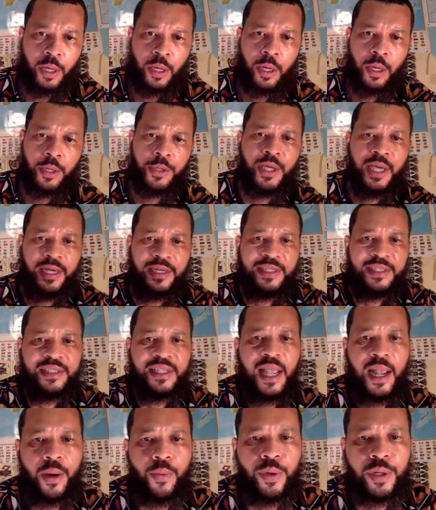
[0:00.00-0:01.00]
You
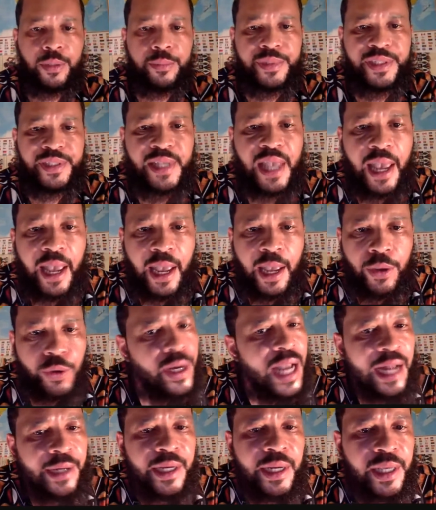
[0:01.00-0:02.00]
understand what I'm saying? You
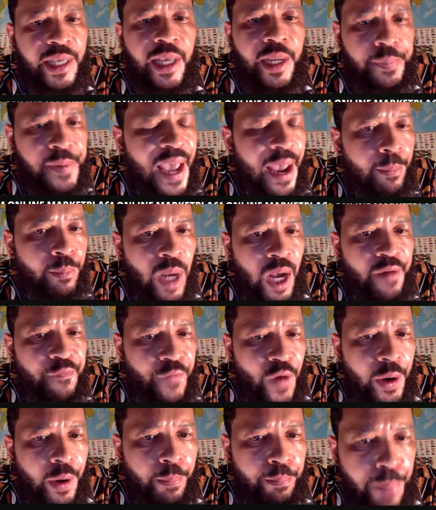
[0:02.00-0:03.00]
got to keep that
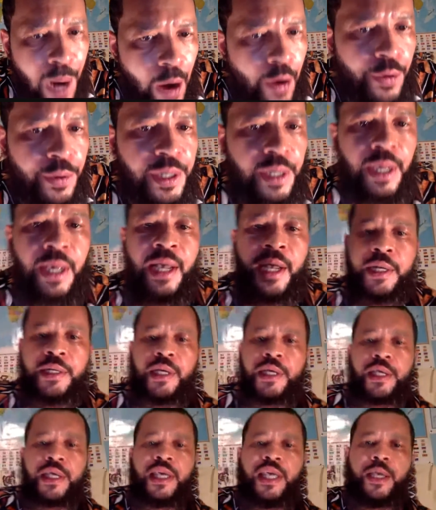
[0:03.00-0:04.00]
motherfucking burning to
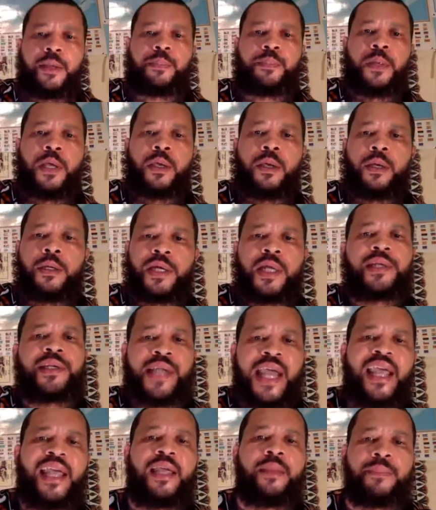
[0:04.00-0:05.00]
keep the
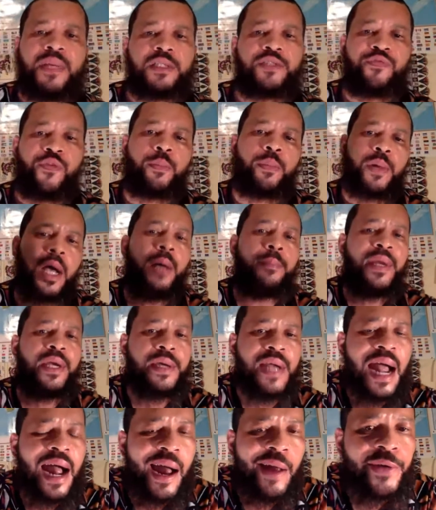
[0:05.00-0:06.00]
demons from coming
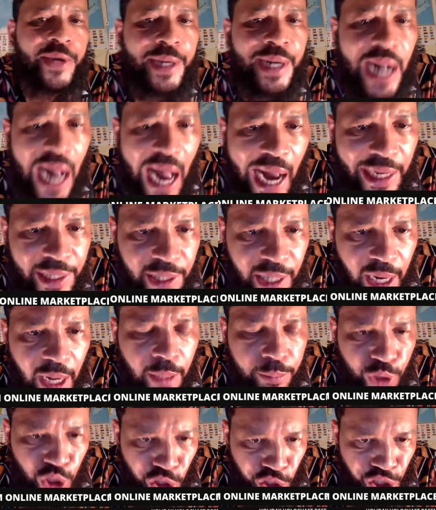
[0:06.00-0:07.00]
down the
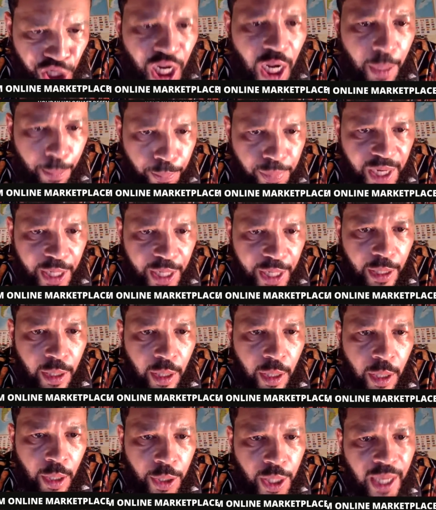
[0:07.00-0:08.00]
goddamn chimney.
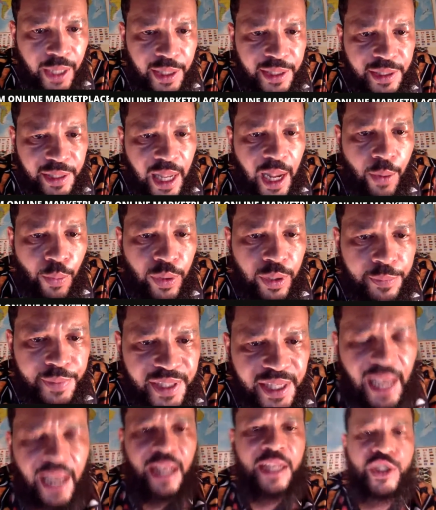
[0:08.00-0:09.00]
You understand what I'm
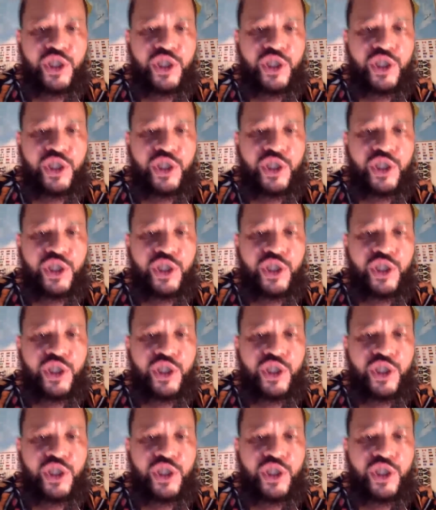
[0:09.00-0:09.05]
saying?